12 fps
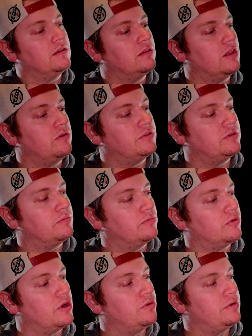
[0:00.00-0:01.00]
Lonesome
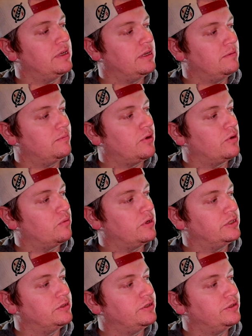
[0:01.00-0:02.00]
Road in it, part 1
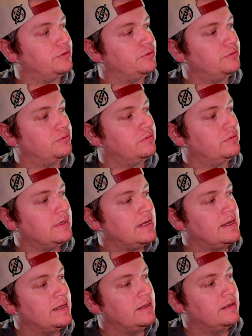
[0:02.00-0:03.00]
and 2.
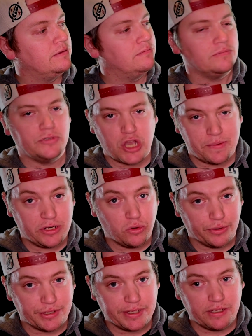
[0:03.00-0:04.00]
Tommy
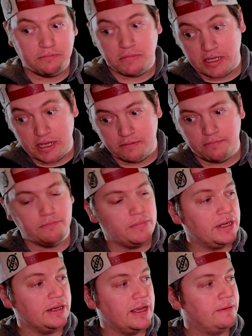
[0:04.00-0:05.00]
Dorsey, again,
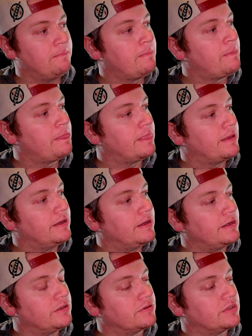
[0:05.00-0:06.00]
big name.
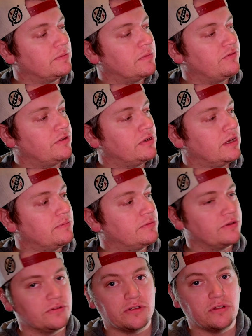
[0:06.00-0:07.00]
You'll see him a few times.
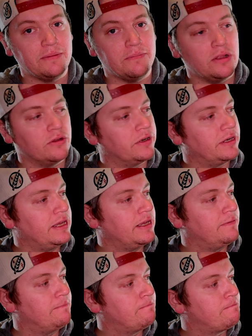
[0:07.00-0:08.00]
There's Glenn Miller
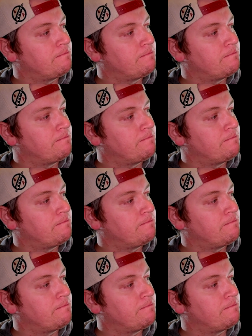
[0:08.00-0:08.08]
again.